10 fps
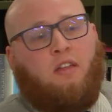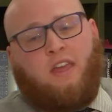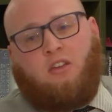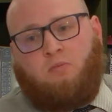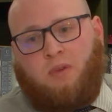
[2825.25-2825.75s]

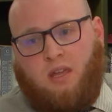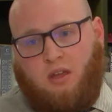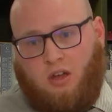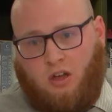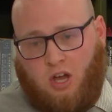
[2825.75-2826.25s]
They could
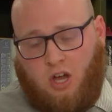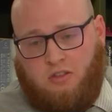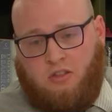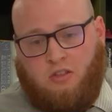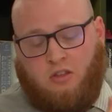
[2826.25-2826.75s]
be
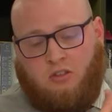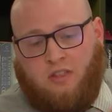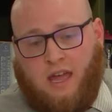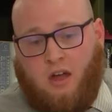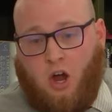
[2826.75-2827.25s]

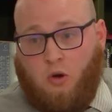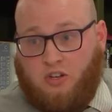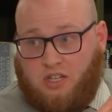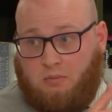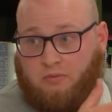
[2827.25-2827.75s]
their
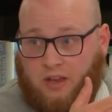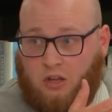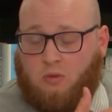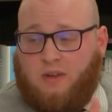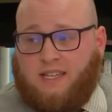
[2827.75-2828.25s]
ownership
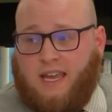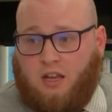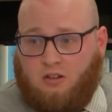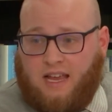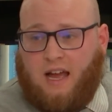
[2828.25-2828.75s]
thing could be
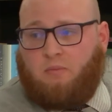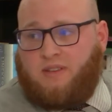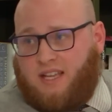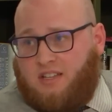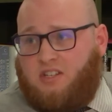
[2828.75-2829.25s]
taken down
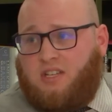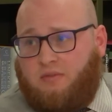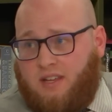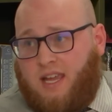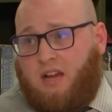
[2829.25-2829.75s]
percentage
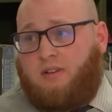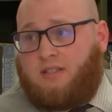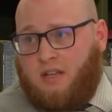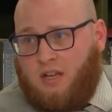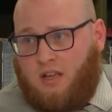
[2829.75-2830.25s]
every year
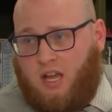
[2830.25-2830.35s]
as